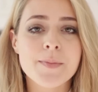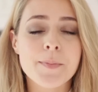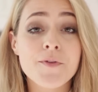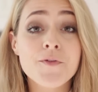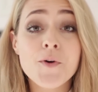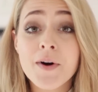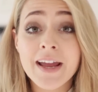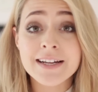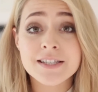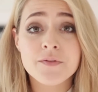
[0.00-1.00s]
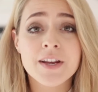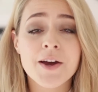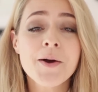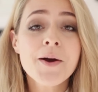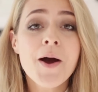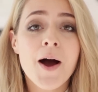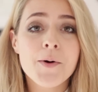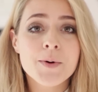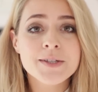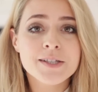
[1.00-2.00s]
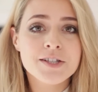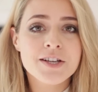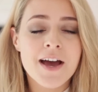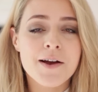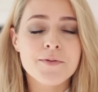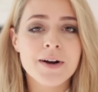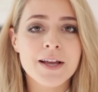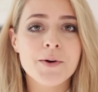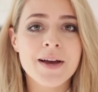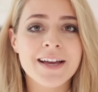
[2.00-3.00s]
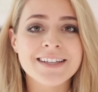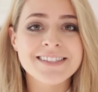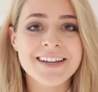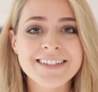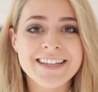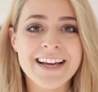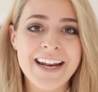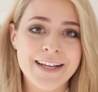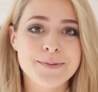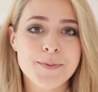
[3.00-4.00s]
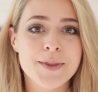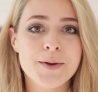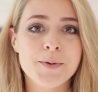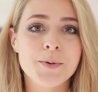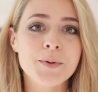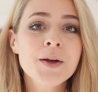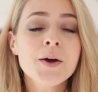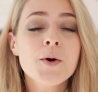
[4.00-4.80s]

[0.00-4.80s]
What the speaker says: night. But before I get into the video, I wanted to share a really quick, exciting announcement with you all.